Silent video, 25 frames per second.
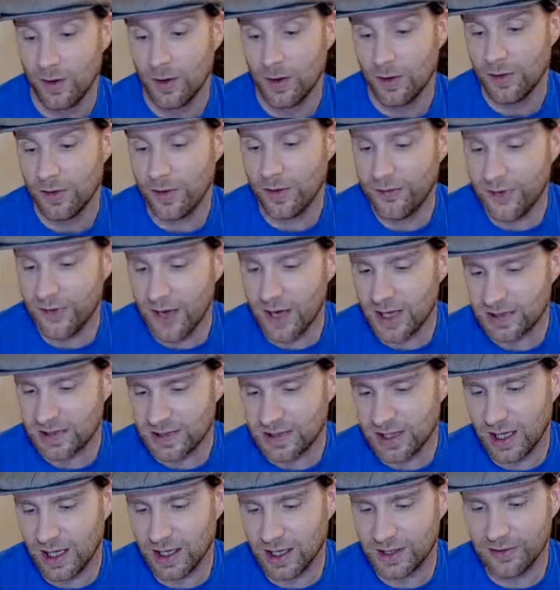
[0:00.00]
The first
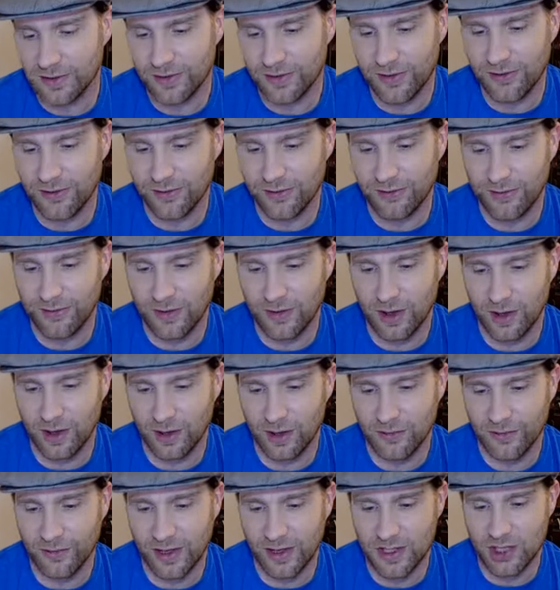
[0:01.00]
line of the
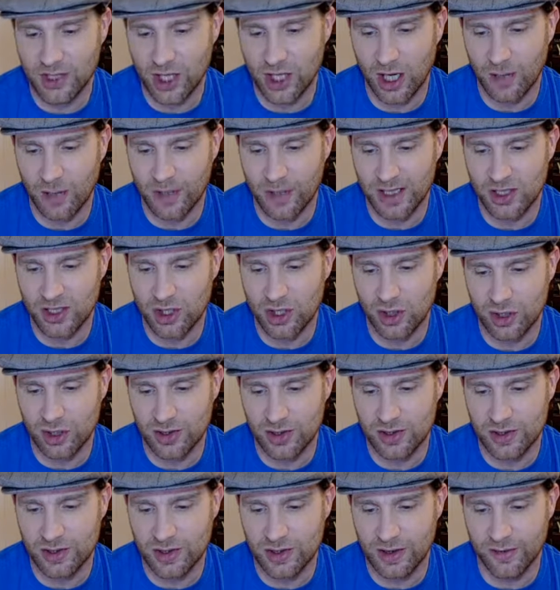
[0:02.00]
French army took
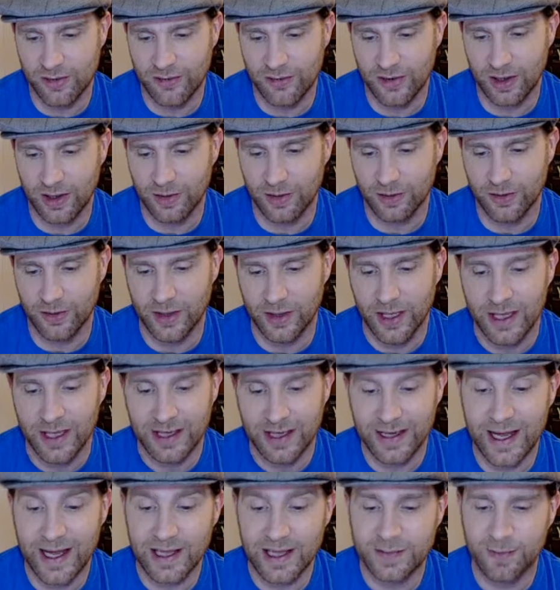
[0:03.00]
the field,
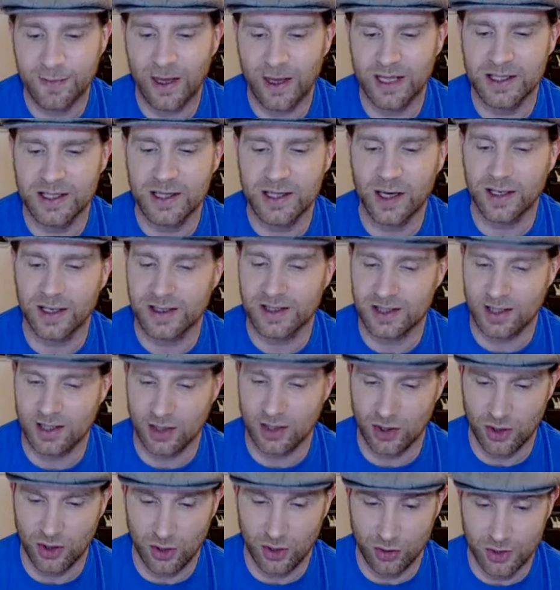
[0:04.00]
led by knights
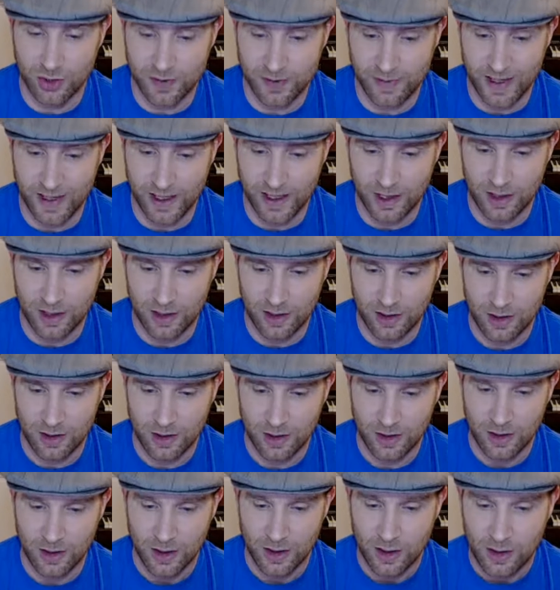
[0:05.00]
on horseback.
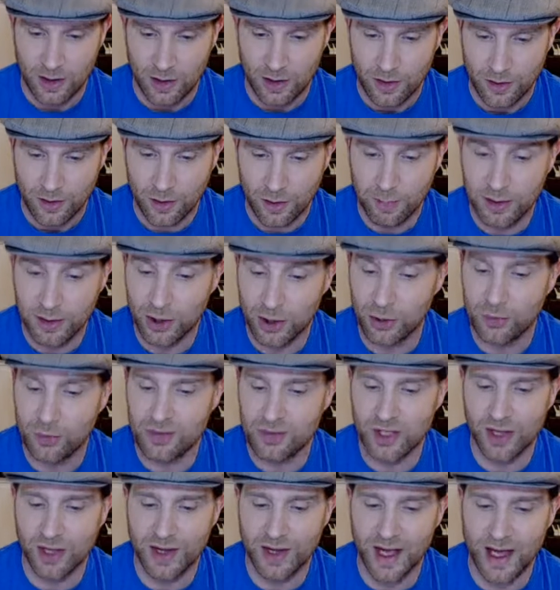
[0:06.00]
The plumes
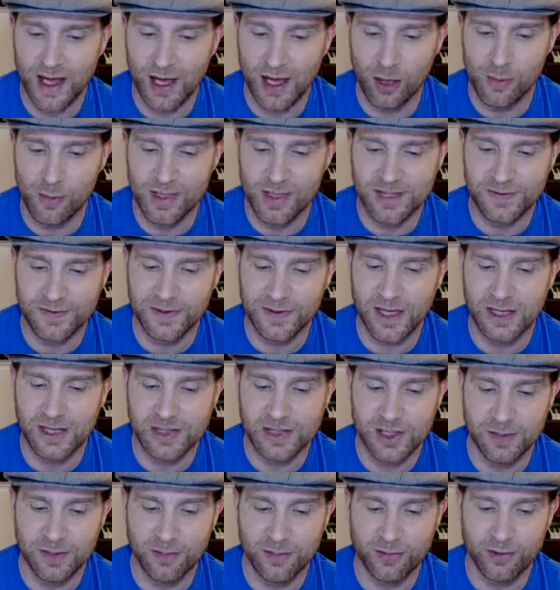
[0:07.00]
on their helmets
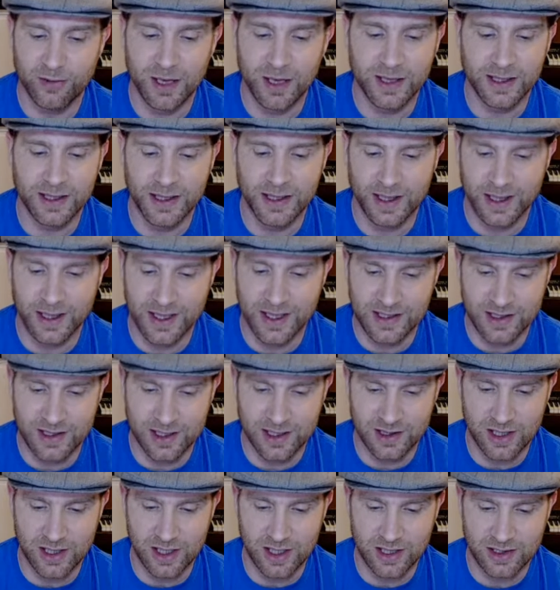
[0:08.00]
fluttered brightly against the
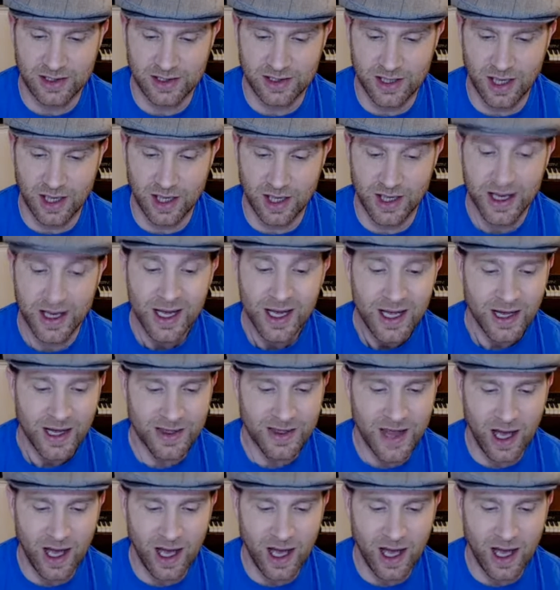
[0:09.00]
dark sky, and their